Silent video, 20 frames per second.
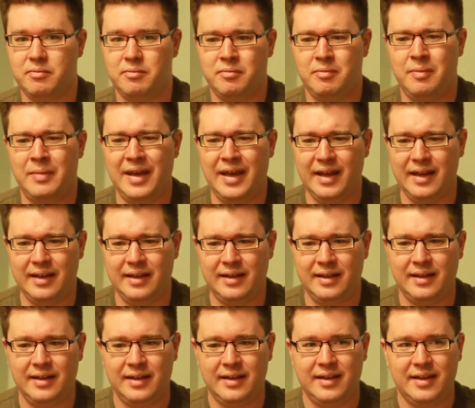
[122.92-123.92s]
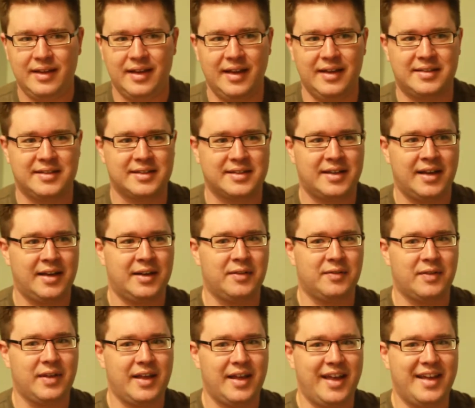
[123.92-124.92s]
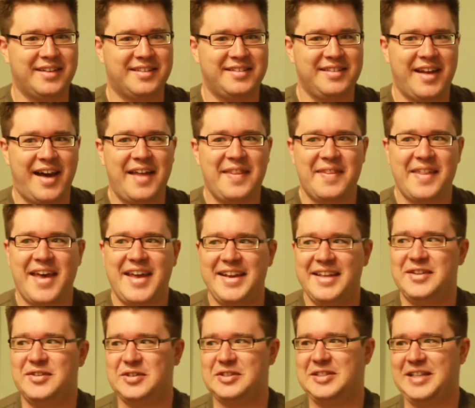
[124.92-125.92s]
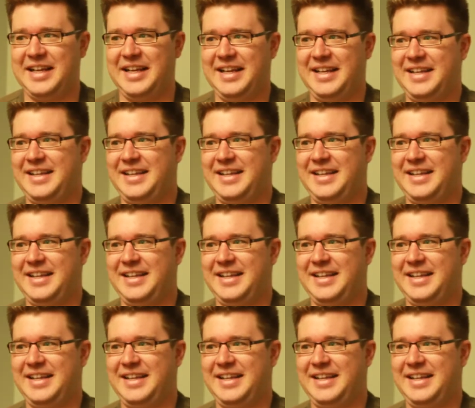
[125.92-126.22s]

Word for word: meh. It's just kind of, it's not that interesting.